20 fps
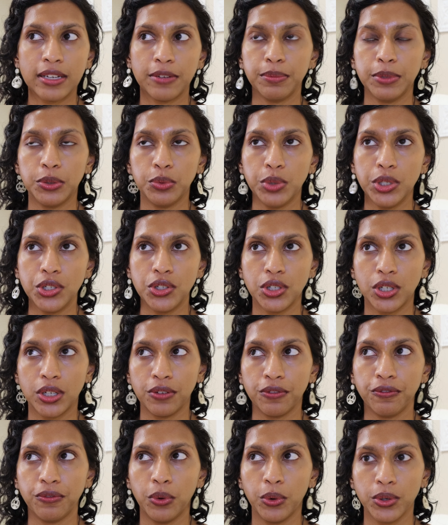I've been reaching
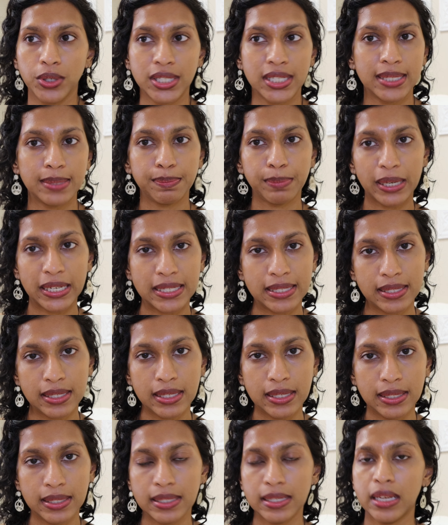for
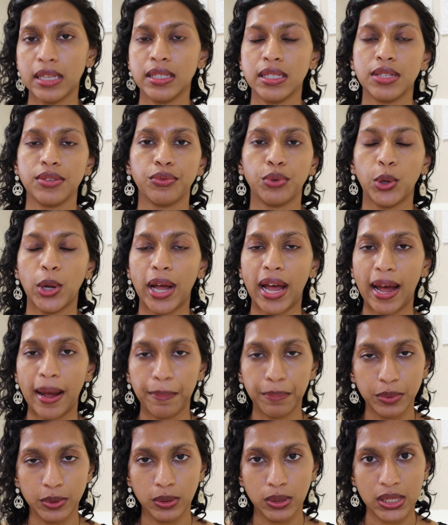spicy scents, for
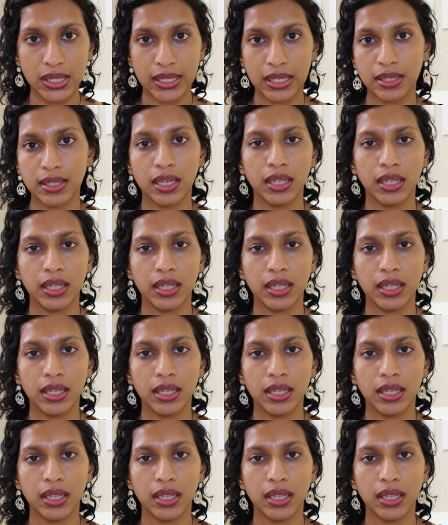apple scents.